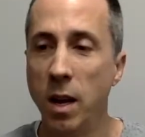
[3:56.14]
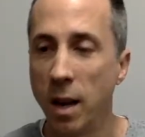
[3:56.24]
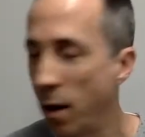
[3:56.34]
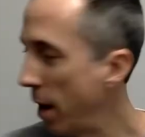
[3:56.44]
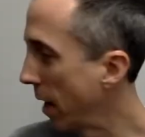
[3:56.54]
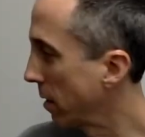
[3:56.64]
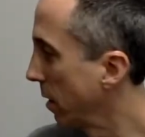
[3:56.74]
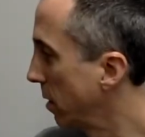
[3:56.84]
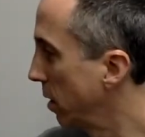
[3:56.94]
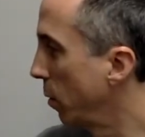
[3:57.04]
Now, next,
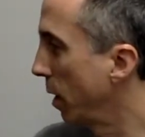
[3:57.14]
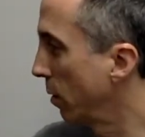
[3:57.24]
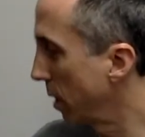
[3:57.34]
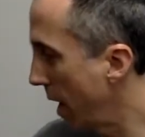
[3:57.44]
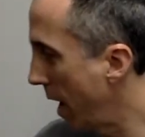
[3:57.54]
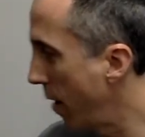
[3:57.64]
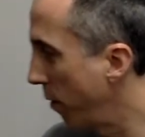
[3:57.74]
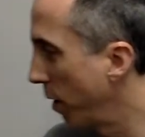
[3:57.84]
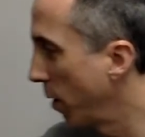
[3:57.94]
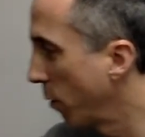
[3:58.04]
let's see what else I have
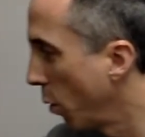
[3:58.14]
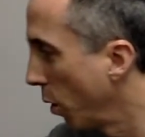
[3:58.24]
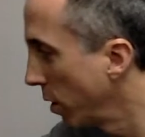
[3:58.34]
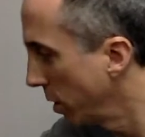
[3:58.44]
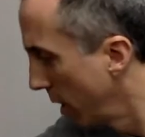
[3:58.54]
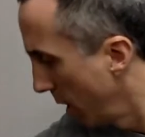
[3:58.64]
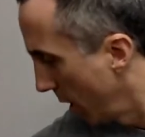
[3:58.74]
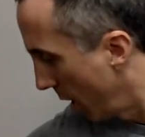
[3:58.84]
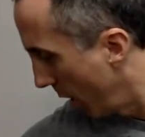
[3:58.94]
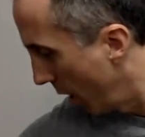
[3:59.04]
here. Of course.
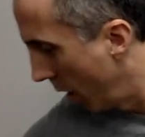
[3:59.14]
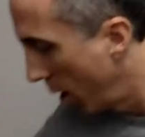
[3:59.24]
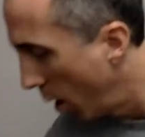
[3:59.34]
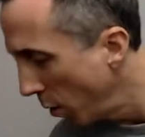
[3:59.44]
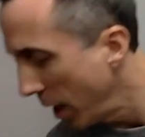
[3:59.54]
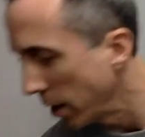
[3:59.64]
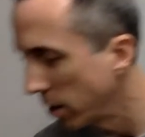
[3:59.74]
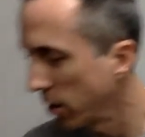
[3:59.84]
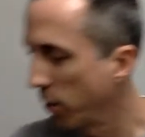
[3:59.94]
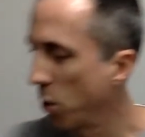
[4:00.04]

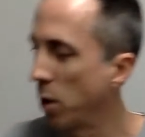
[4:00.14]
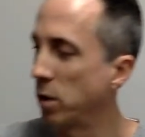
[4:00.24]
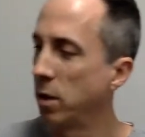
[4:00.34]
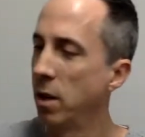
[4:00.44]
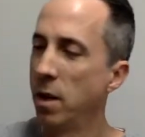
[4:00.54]
Yes, of course.